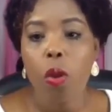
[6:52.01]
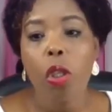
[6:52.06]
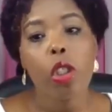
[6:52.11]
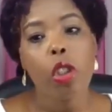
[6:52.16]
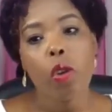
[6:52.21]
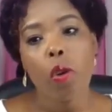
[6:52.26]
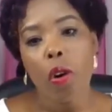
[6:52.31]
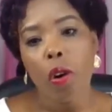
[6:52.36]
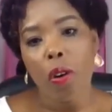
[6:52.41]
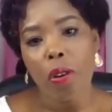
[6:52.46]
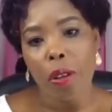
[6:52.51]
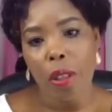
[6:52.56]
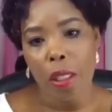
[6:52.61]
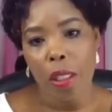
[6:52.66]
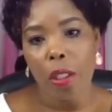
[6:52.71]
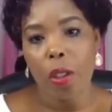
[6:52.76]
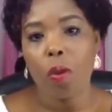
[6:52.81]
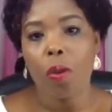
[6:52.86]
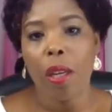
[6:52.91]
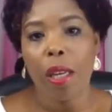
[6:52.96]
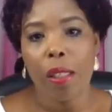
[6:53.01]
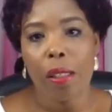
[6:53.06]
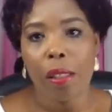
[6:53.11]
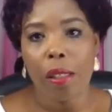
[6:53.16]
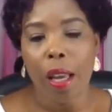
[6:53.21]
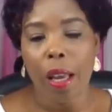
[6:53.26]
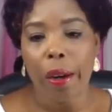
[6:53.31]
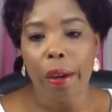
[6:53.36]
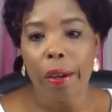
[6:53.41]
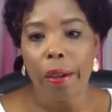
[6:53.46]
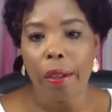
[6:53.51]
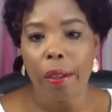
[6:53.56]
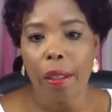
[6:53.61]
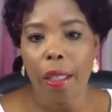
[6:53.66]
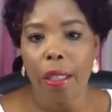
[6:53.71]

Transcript: which you don't need to get started.